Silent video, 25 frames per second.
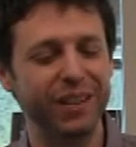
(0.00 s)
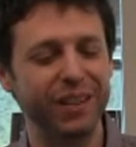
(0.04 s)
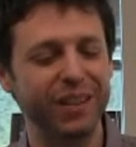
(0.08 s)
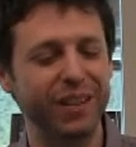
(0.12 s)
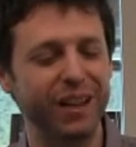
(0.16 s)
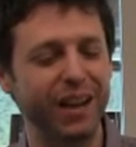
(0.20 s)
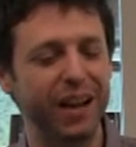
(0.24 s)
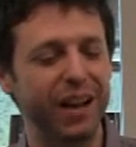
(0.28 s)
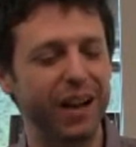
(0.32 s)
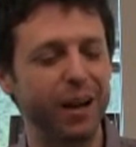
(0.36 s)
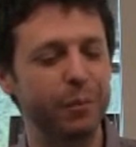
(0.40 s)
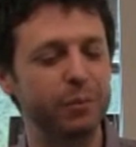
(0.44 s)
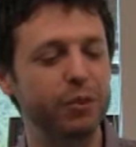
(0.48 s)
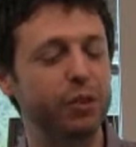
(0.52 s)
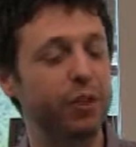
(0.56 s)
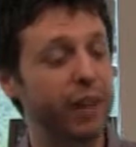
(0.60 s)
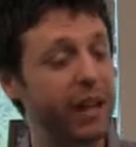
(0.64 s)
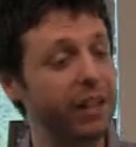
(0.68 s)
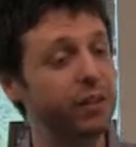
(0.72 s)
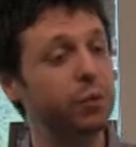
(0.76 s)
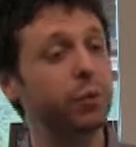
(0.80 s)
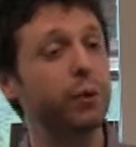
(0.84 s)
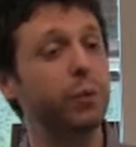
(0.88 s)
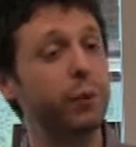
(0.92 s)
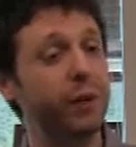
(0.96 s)
So
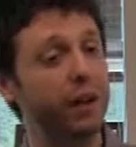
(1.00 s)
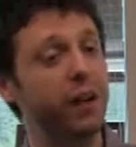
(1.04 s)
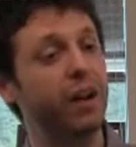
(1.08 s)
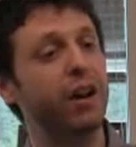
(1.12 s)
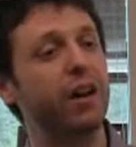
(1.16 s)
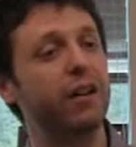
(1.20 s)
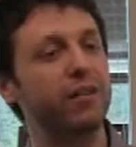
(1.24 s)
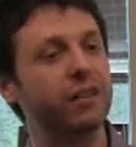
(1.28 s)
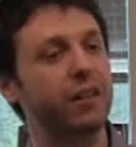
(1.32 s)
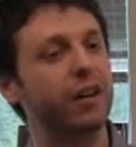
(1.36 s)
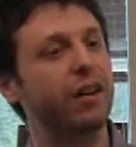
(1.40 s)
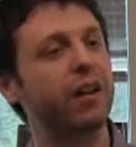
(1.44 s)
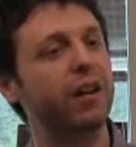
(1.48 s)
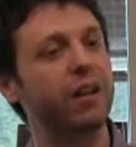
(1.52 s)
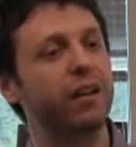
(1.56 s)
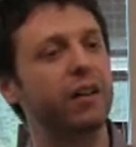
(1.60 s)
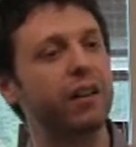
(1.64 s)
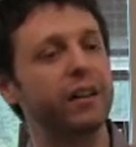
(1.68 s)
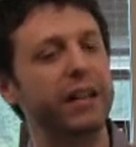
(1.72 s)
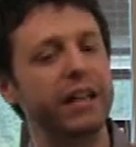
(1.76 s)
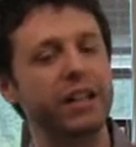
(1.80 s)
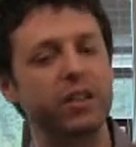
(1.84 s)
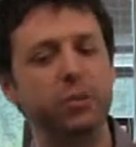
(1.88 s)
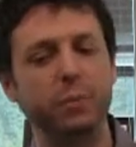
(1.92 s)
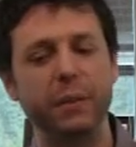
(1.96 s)
that's where we are
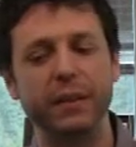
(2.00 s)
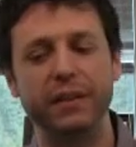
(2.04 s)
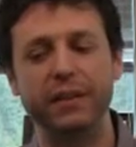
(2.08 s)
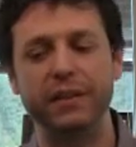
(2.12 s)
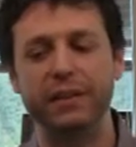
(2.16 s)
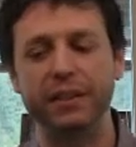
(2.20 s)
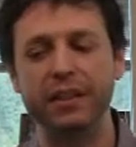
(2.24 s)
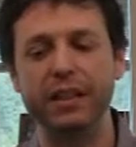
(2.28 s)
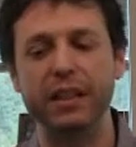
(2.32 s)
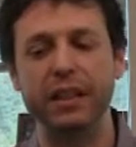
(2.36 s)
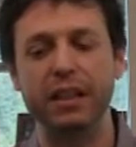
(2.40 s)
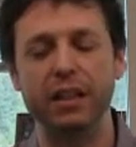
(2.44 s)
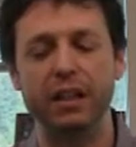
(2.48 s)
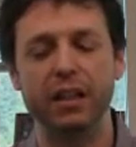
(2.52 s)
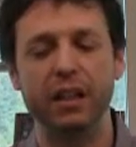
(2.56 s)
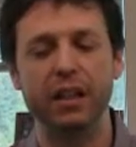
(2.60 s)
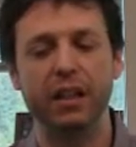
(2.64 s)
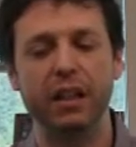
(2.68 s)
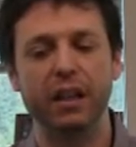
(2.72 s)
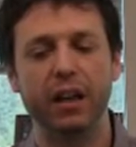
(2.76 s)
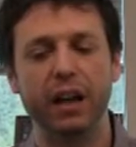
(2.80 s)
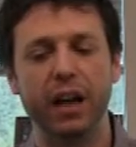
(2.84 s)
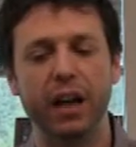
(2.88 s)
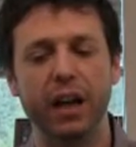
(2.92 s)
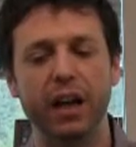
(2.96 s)
on HPC.
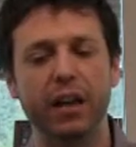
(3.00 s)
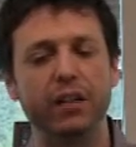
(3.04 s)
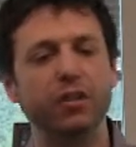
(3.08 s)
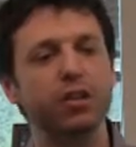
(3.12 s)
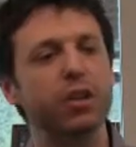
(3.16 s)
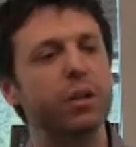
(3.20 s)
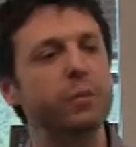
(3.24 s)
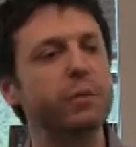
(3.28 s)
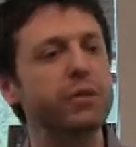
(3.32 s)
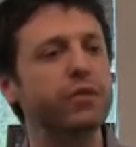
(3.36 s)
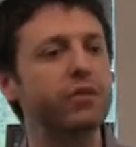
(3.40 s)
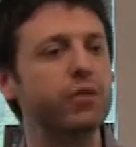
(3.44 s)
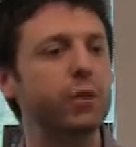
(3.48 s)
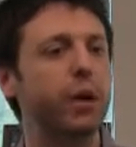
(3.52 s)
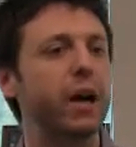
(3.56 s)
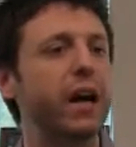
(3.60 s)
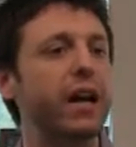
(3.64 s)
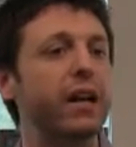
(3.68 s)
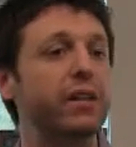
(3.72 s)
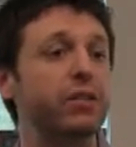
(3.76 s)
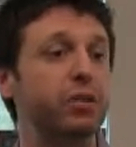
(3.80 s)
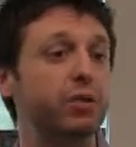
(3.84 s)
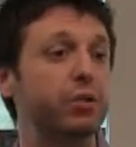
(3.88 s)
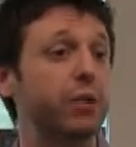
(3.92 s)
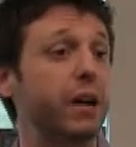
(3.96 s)
In terms of
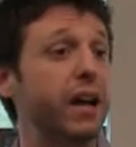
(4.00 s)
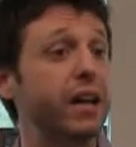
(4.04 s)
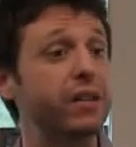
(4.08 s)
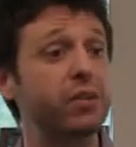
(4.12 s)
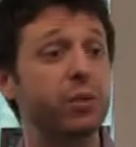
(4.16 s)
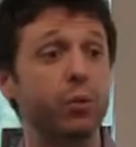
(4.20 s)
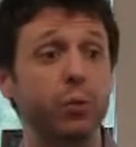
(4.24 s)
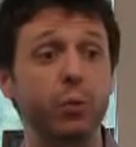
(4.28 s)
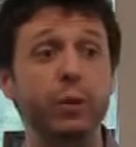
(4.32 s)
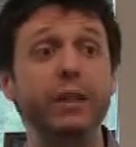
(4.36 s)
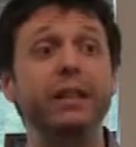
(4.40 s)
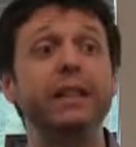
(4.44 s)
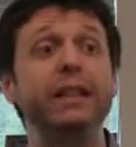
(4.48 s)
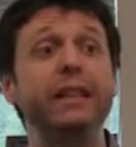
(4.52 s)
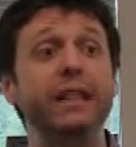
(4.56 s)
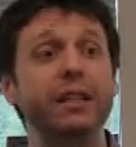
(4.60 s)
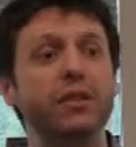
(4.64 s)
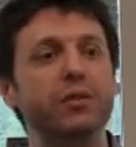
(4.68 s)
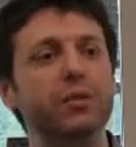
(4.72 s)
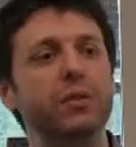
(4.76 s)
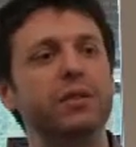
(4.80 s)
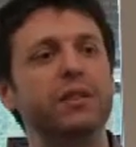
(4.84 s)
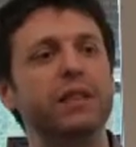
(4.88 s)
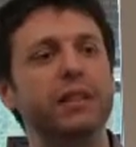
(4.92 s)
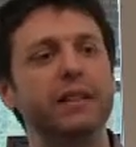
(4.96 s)
Dryad, so Dryad's a really
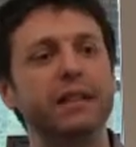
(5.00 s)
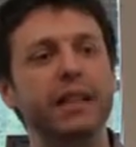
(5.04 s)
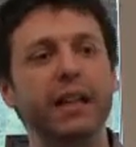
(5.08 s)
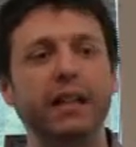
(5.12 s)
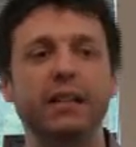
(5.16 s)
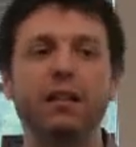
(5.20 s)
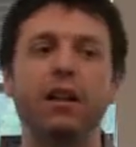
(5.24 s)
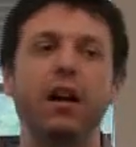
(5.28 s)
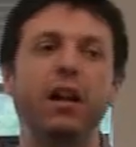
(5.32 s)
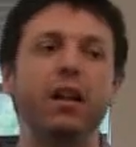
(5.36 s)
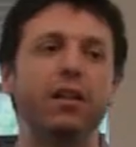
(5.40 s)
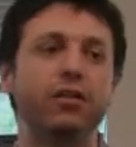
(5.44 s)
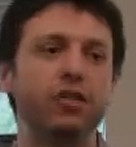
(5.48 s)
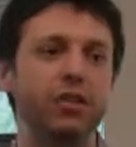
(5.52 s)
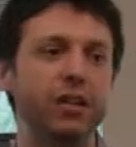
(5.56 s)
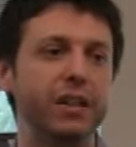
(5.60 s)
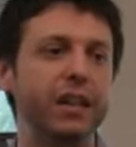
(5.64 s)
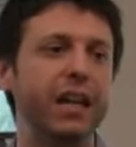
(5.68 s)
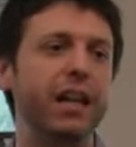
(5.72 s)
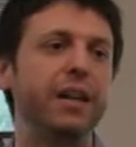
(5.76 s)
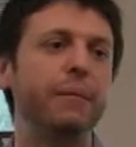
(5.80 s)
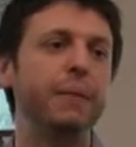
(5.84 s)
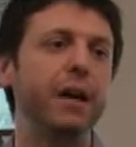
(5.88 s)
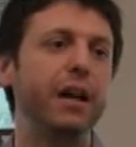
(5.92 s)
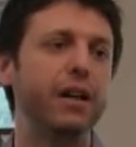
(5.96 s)
interesting technology.
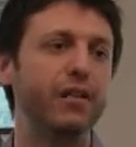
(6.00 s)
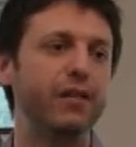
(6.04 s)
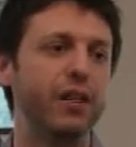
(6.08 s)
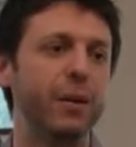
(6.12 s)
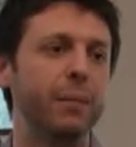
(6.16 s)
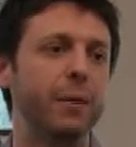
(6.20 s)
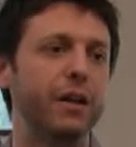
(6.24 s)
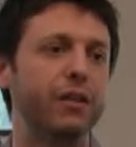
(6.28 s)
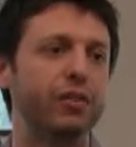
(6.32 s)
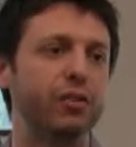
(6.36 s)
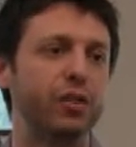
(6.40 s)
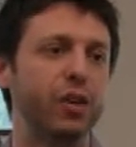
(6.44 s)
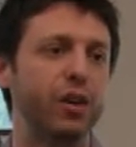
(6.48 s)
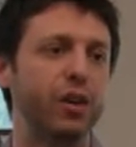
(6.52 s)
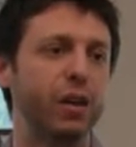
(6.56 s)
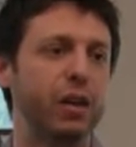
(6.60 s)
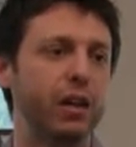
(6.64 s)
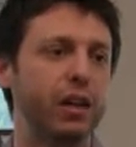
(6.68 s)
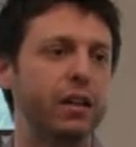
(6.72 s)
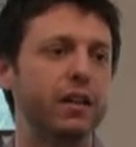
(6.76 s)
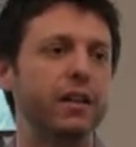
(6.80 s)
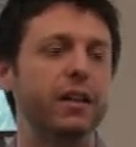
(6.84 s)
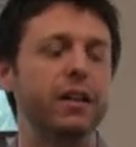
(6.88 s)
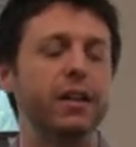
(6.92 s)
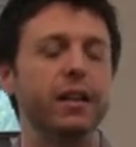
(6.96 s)
Came out of MSR.